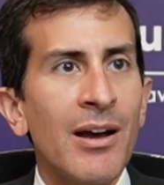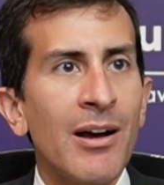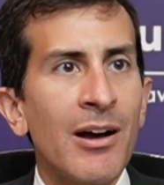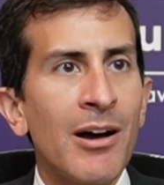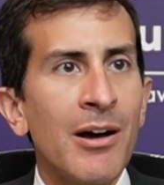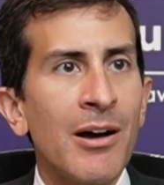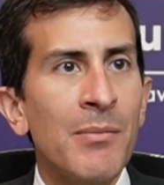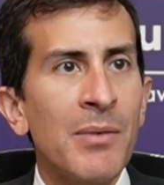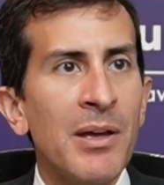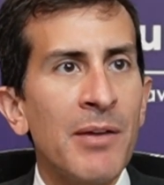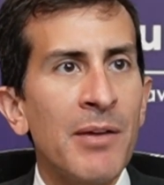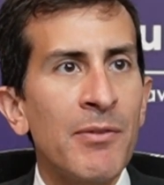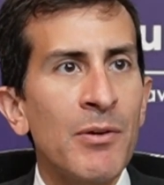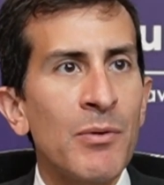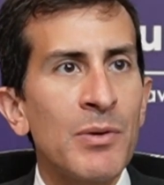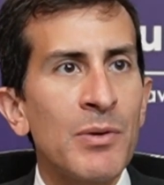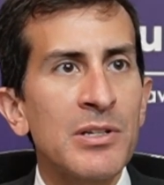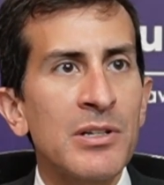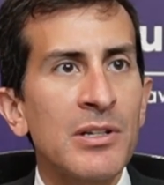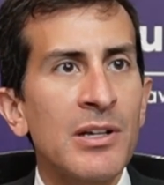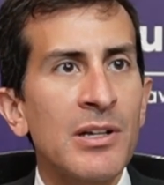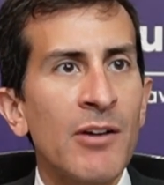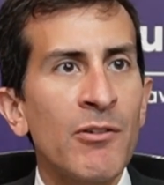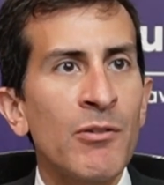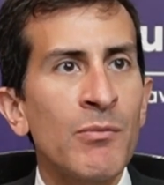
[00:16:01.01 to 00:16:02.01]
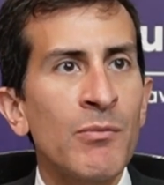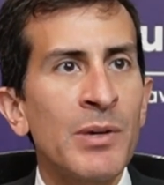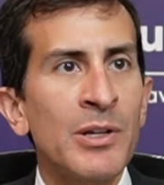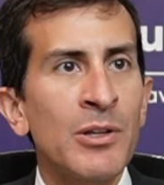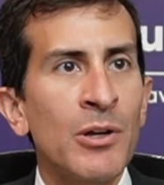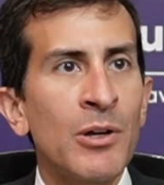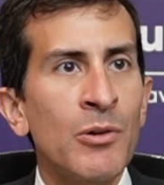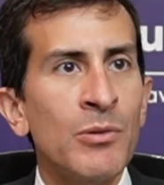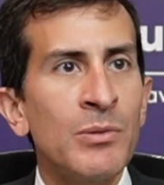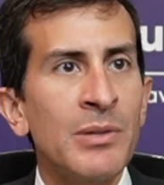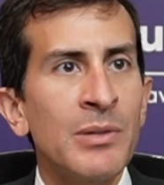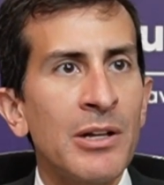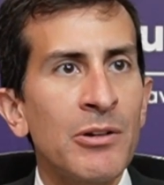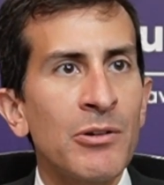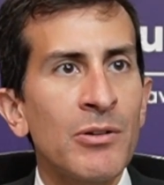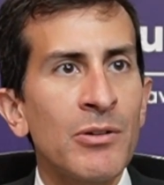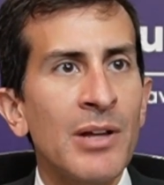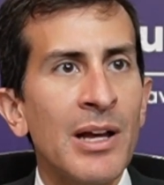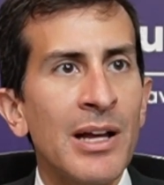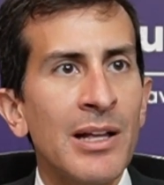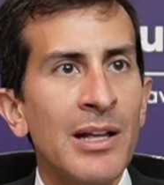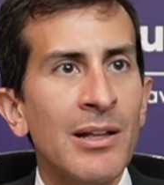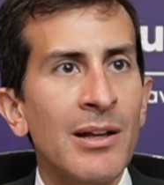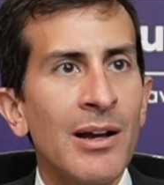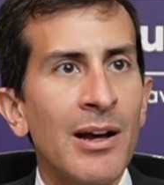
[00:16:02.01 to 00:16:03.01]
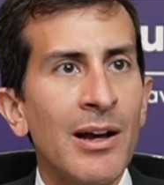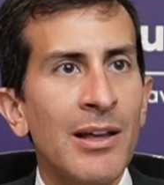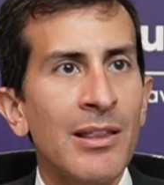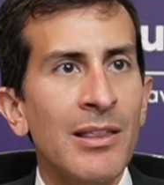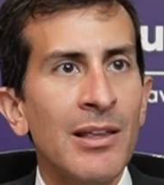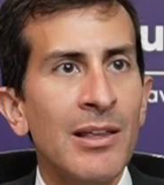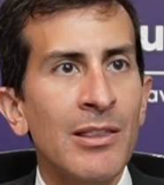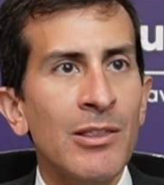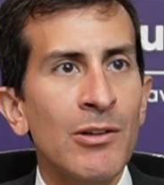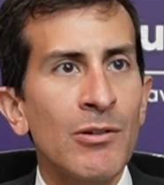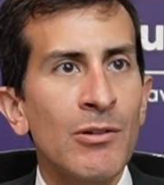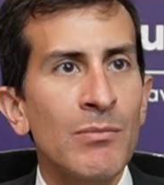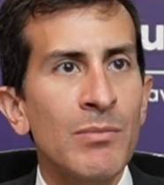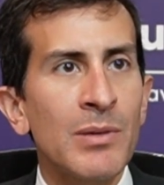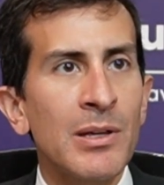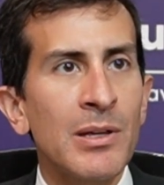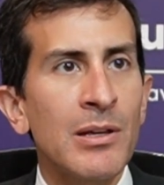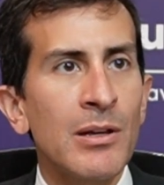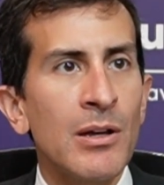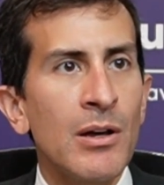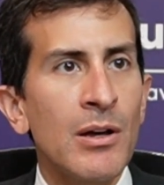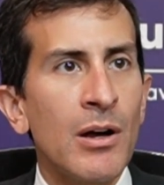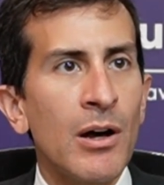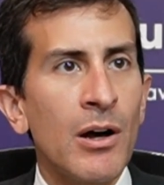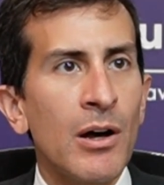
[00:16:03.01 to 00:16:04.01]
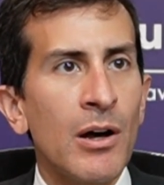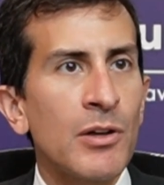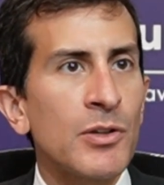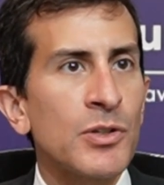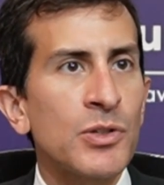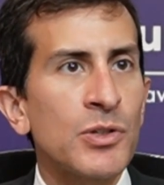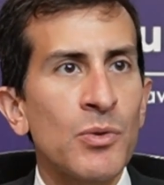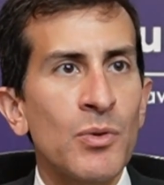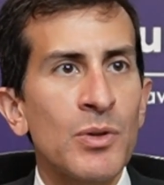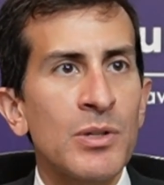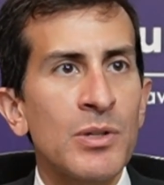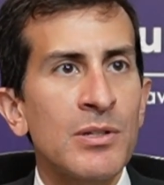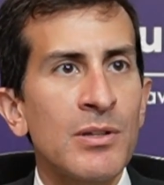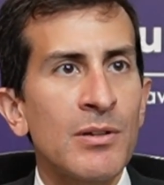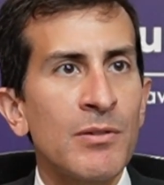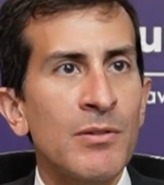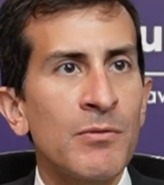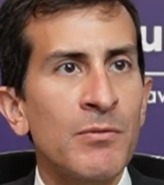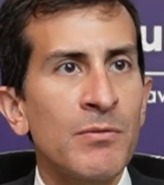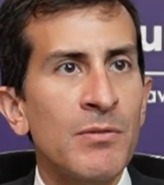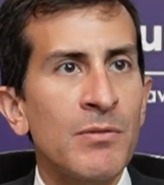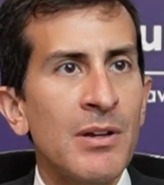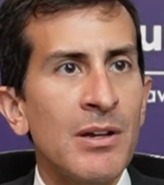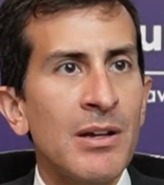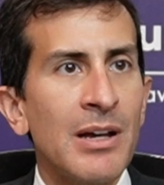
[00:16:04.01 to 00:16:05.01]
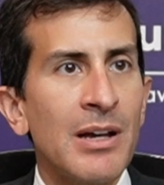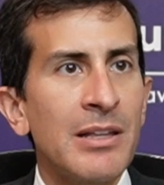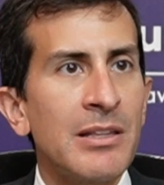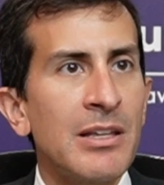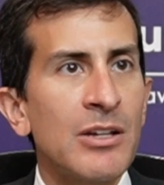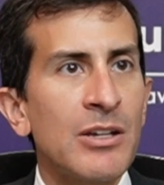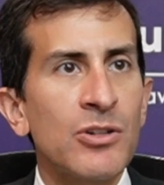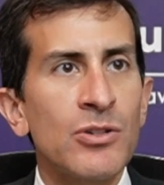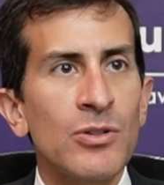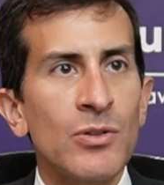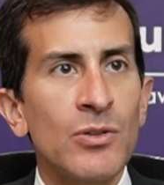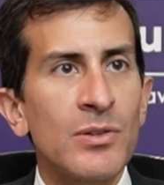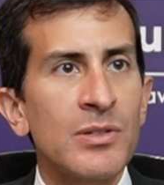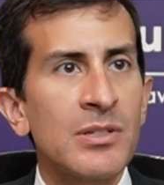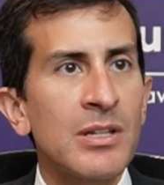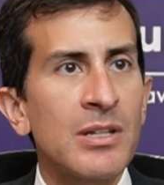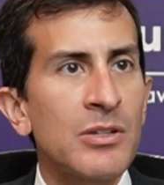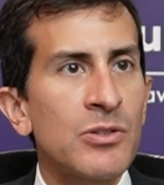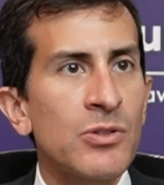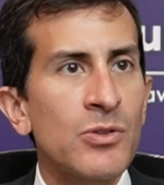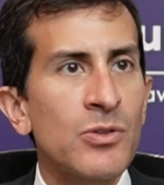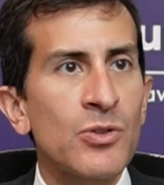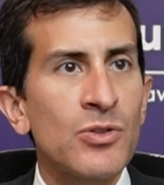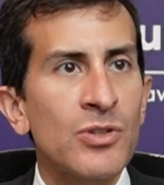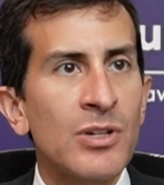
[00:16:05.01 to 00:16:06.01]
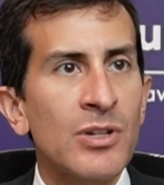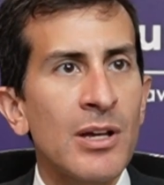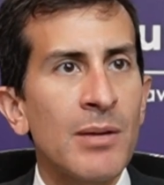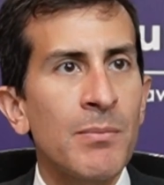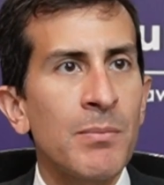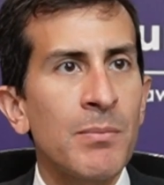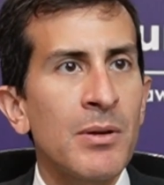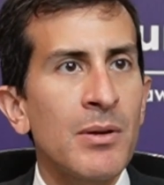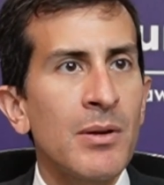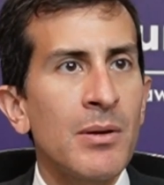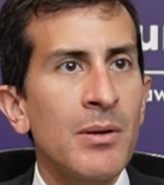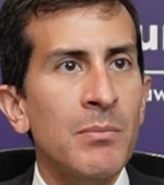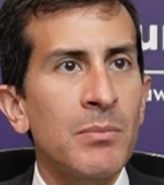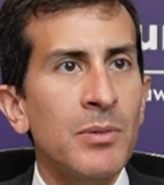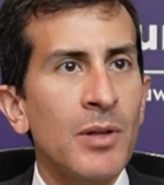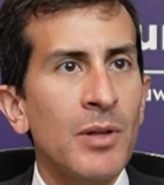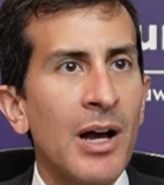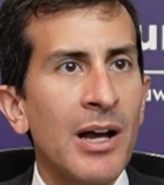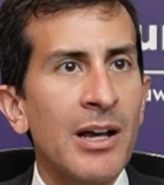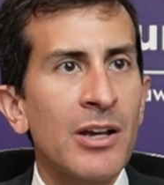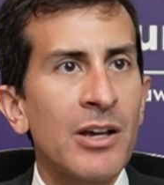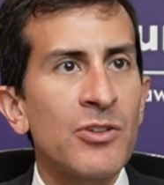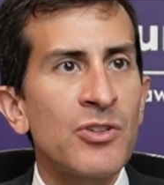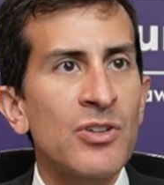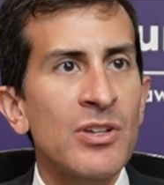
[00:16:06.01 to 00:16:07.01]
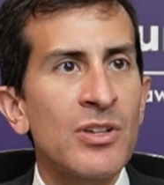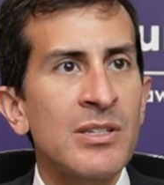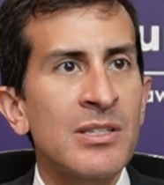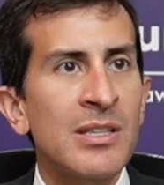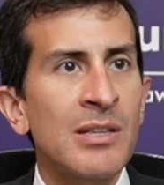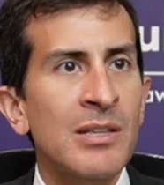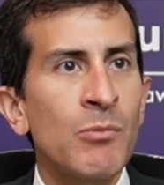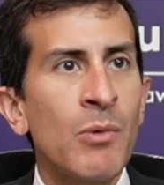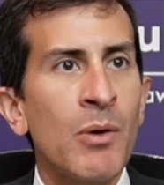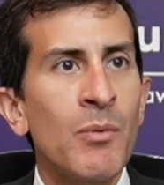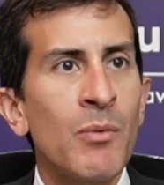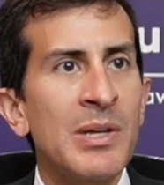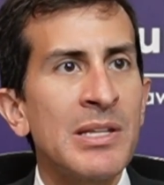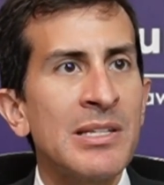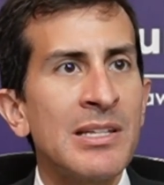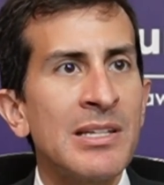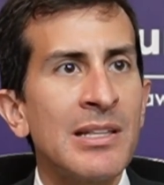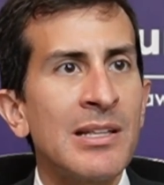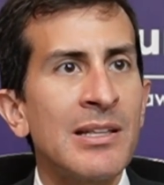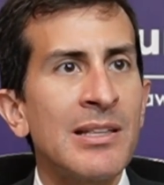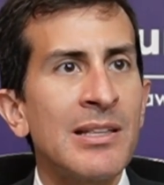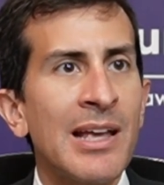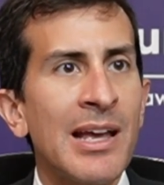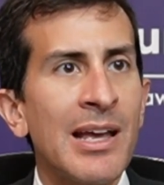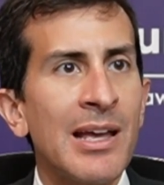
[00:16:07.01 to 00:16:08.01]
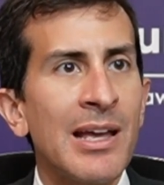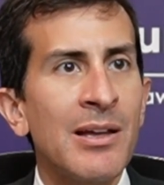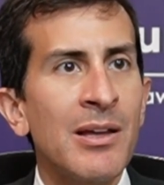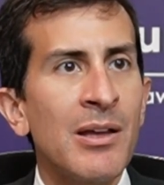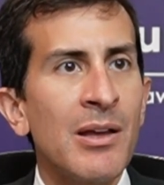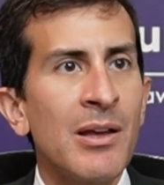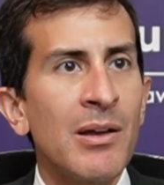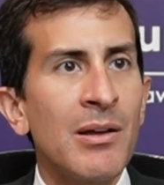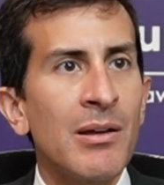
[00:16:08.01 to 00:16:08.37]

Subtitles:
If it was a government-owned internet, I think there would be all sorts of additional censorship blockages than what we see today,